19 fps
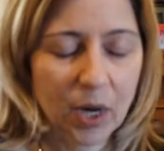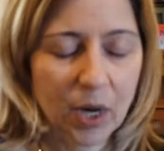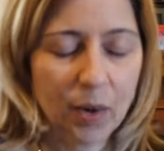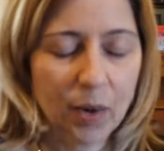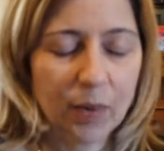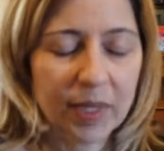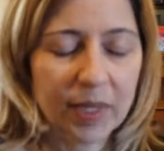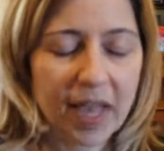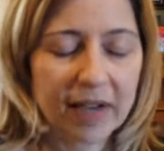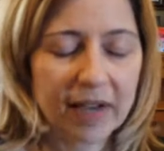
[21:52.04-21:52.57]

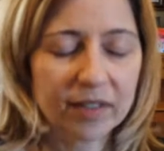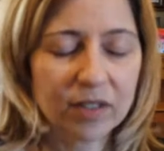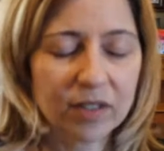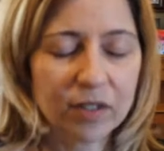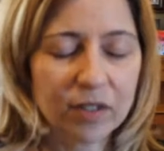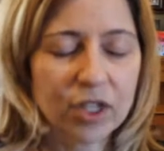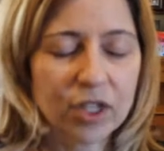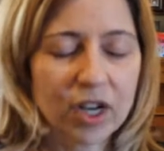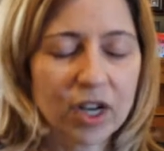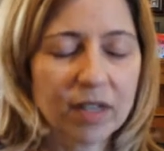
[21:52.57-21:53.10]
Relax
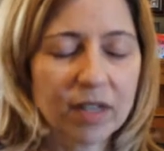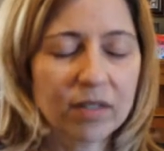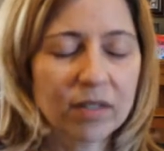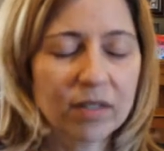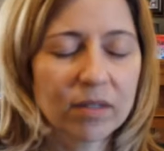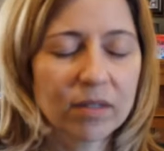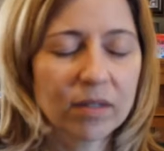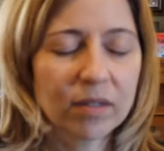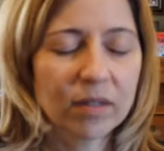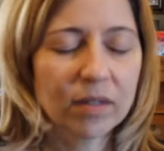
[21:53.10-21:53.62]
your
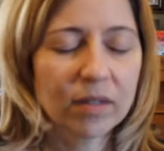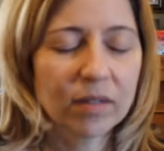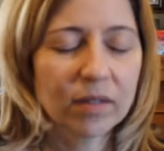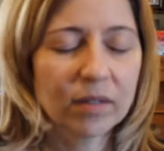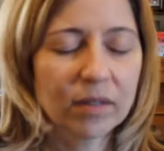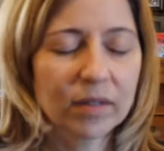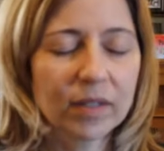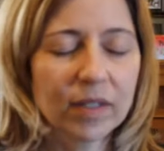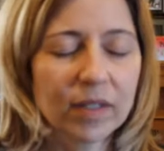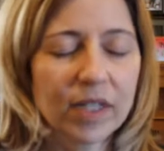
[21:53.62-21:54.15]
chest
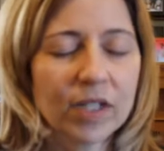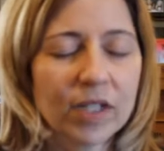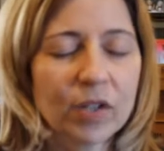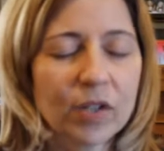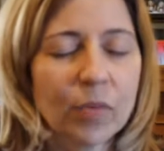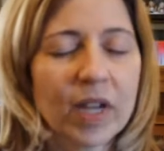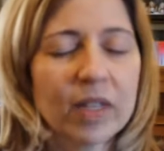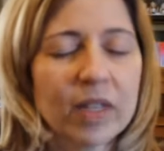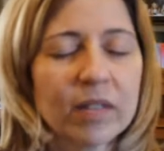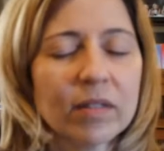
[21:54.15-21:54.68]
and
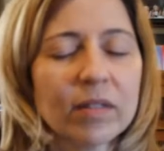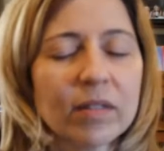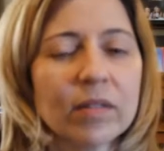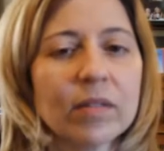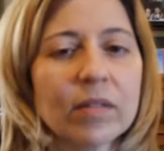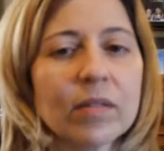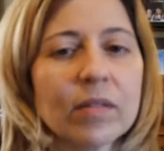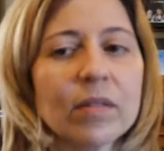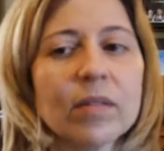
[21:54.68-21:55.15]
your waist.